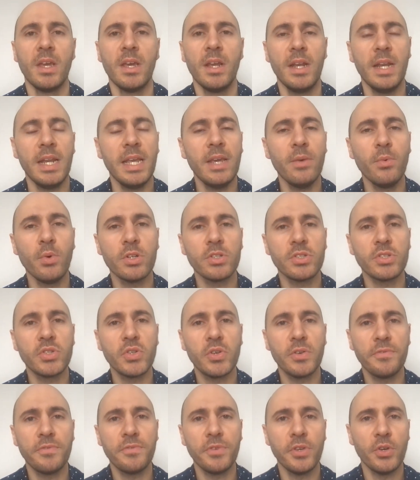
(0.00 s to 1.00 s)
Lee, what's
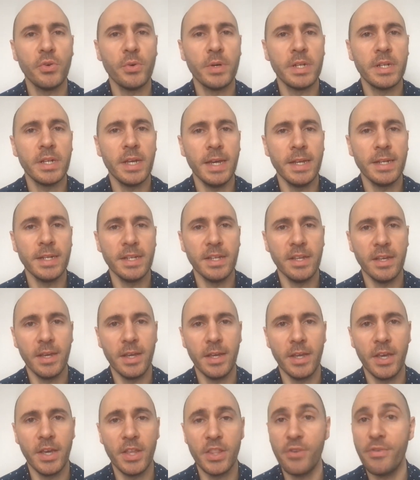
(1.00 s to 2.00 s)
your view? And
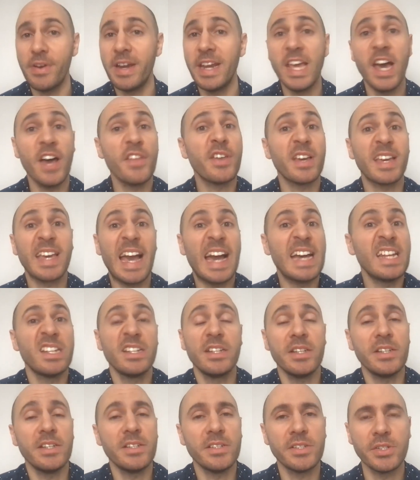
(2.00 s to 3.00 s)
are there any other
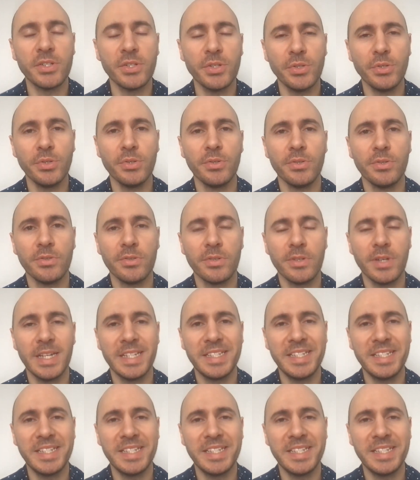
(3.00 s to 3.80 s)
candidates who are